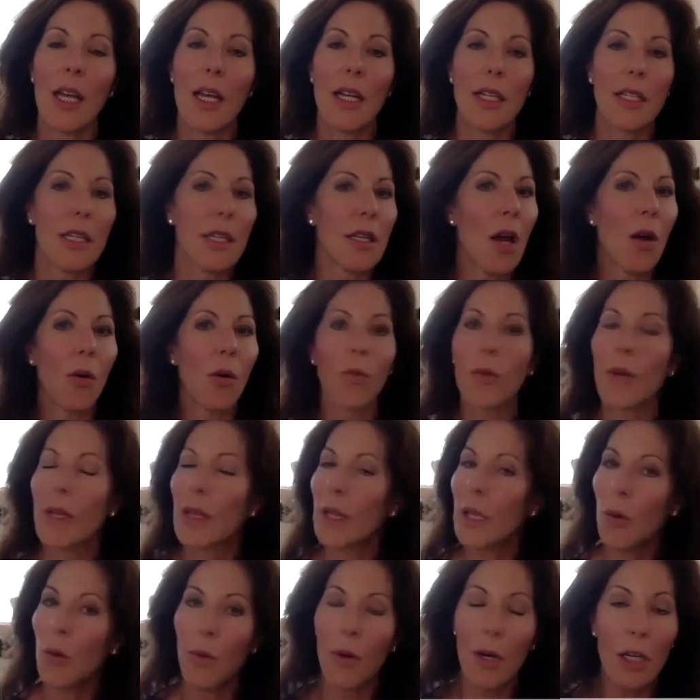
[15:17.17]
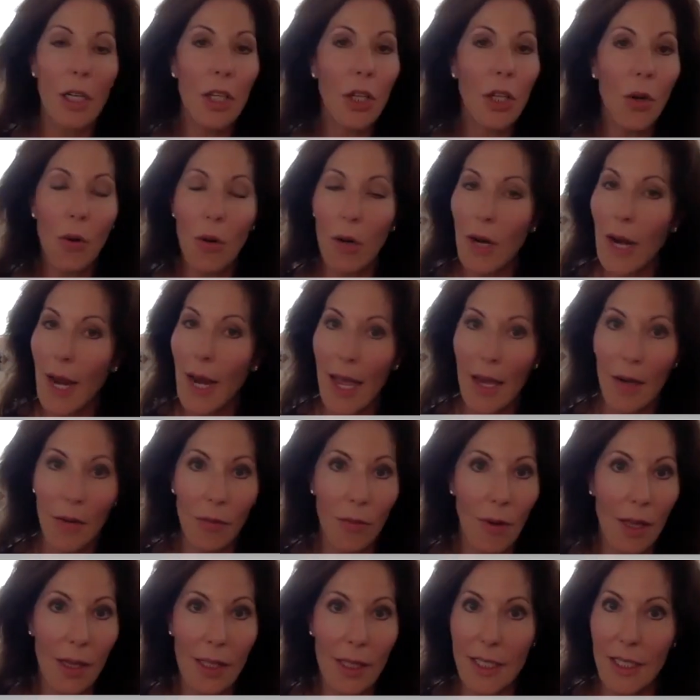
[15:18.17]
to know really where you're at
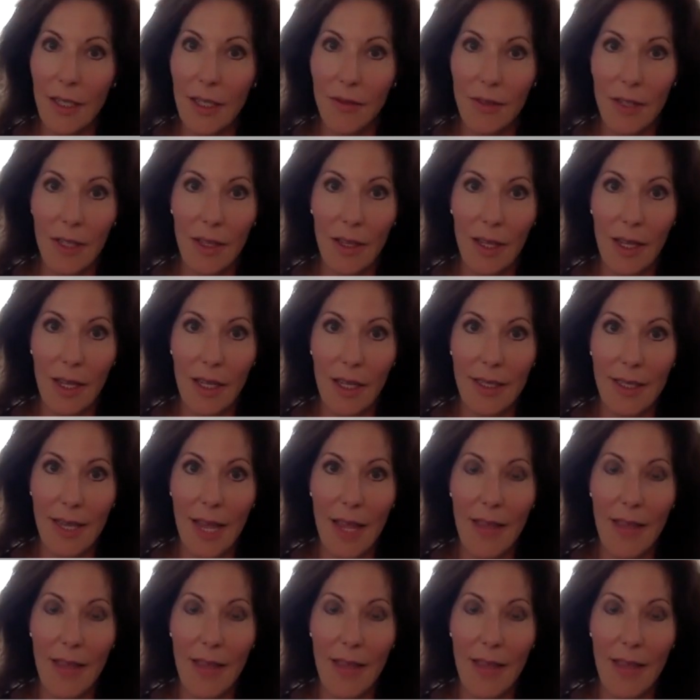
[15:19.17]
relative to this,